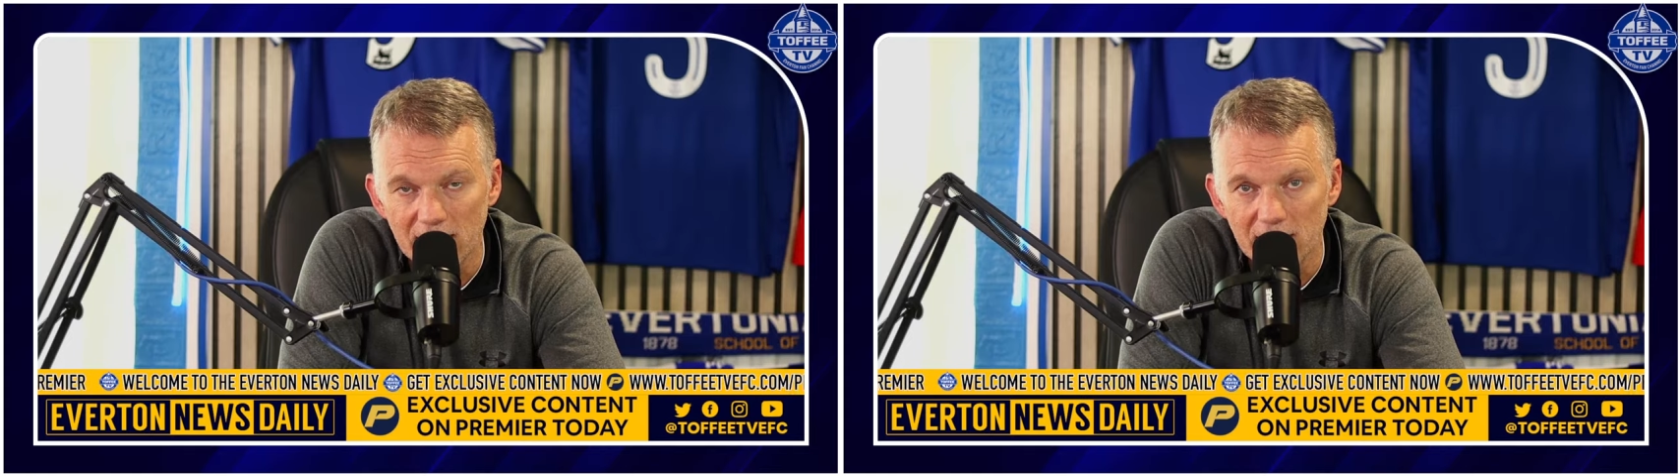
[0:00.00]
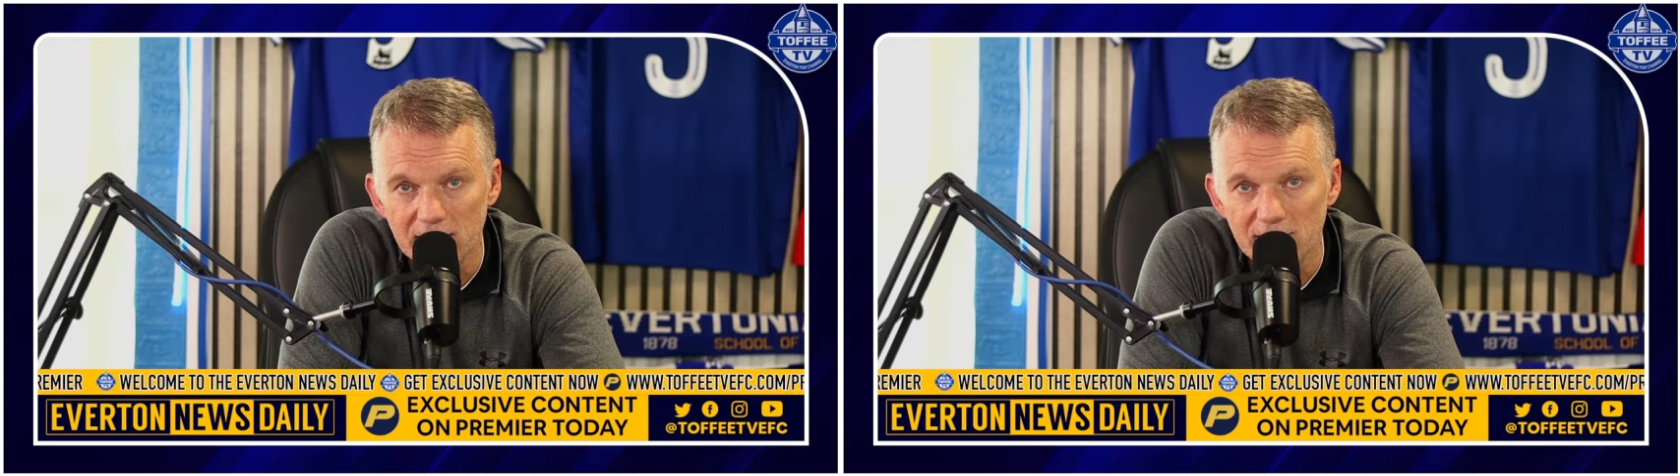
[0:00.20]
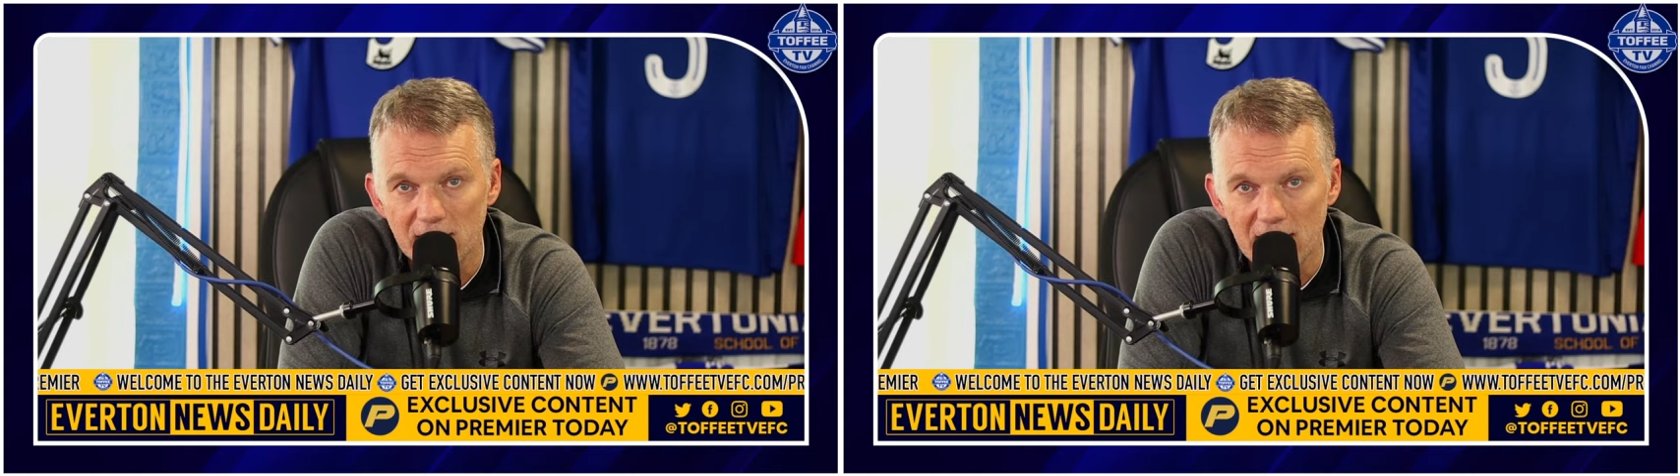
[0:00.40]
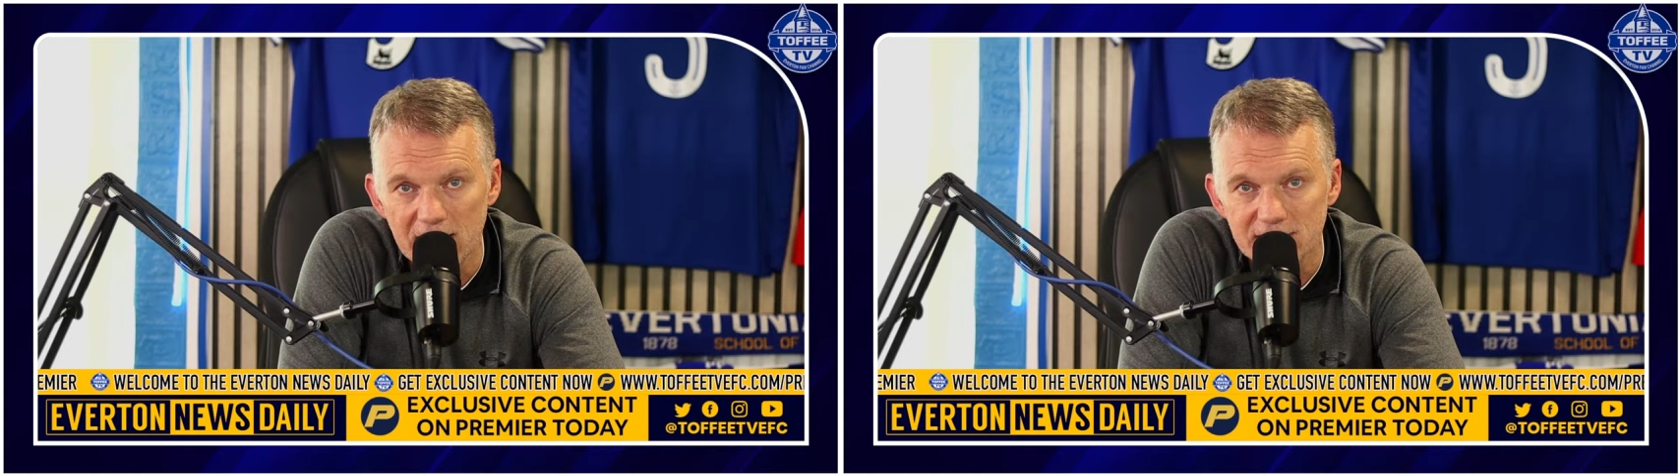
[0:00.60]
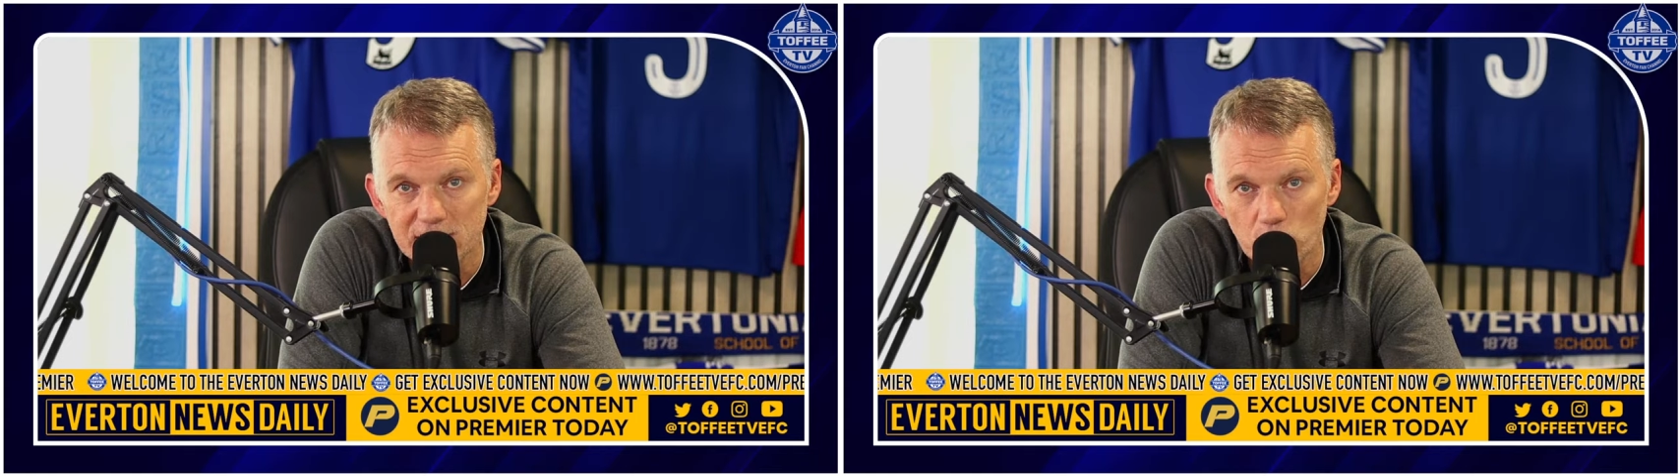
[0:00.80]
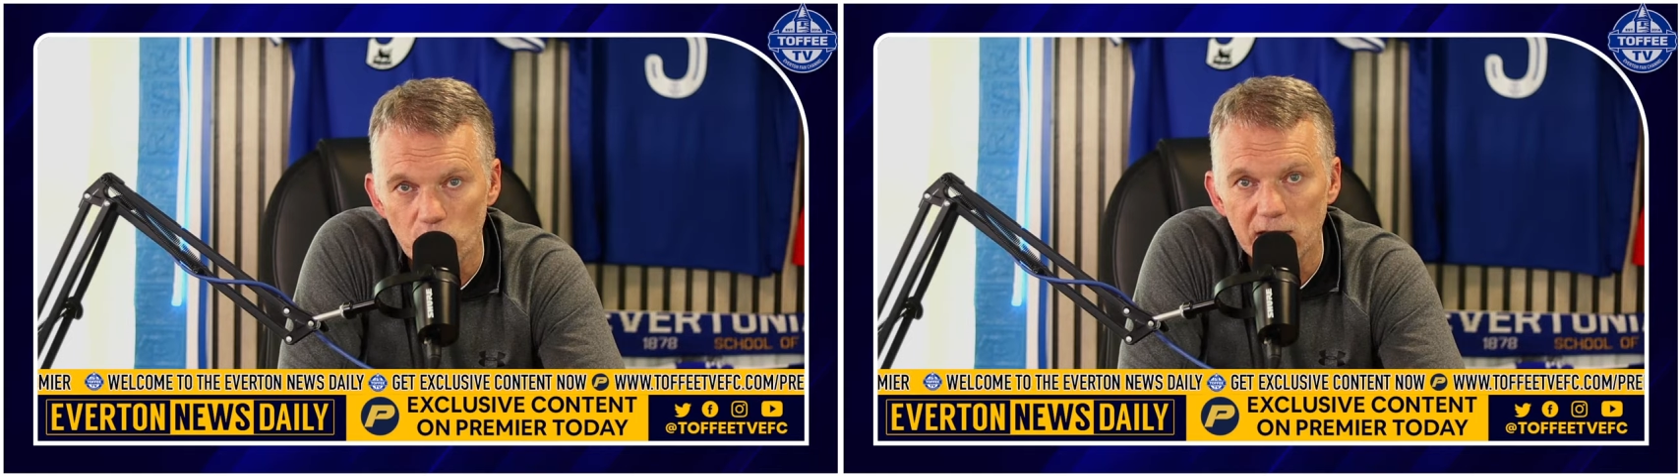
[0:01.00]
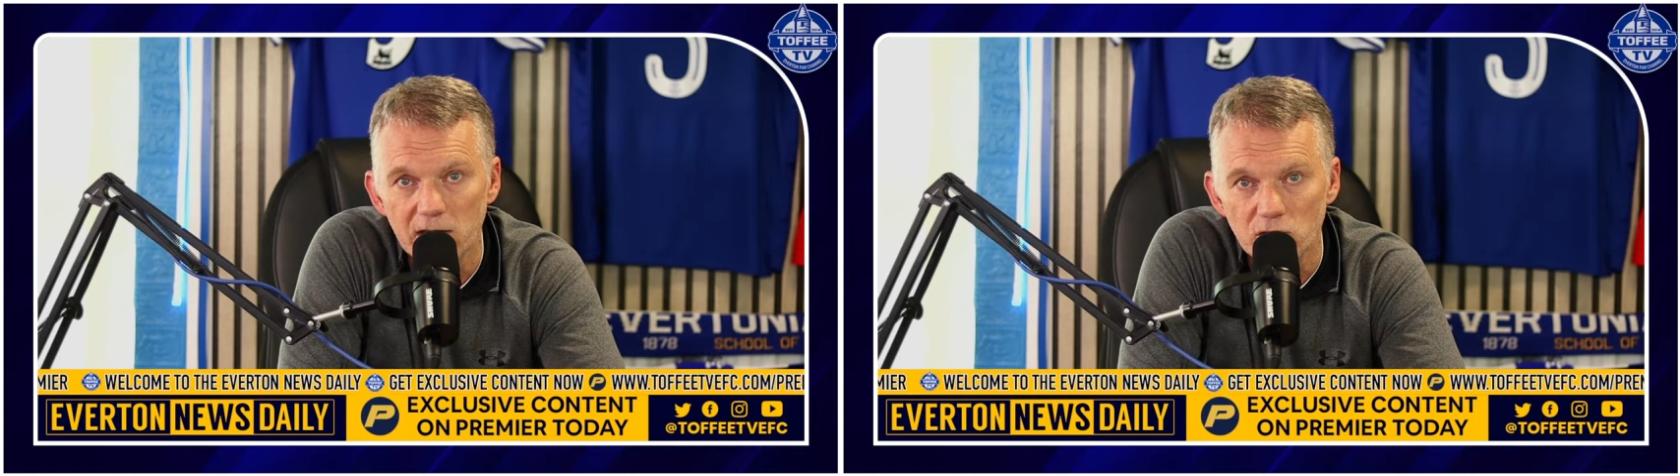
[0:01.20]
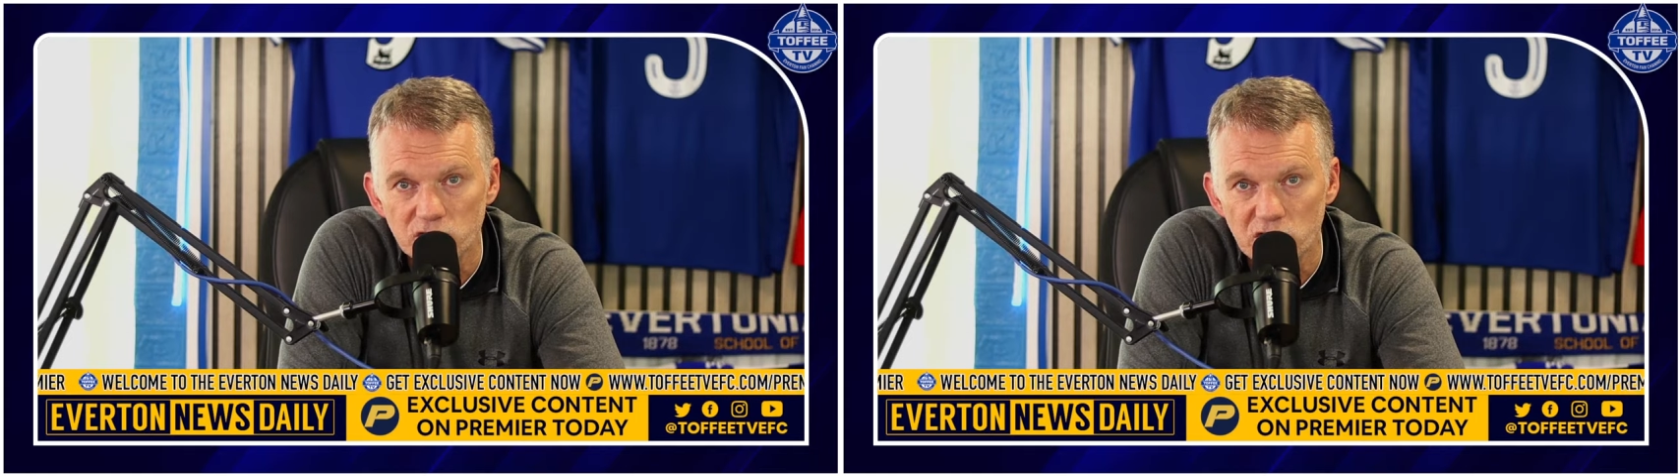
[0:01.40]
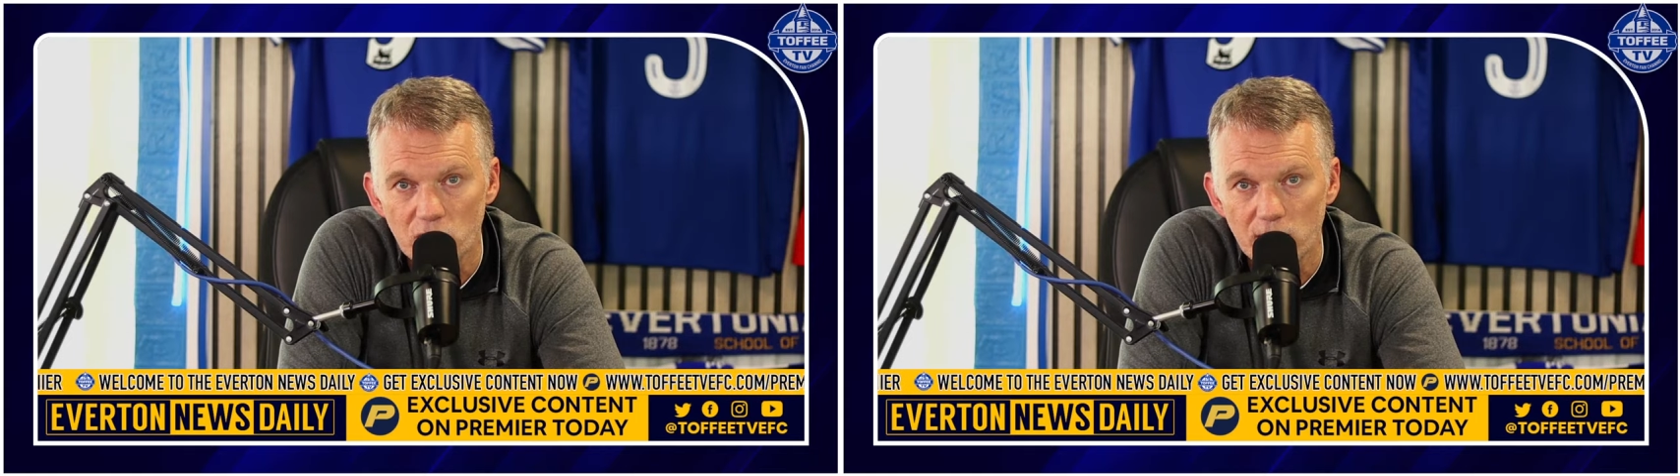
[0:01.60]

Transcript: in the next week or so,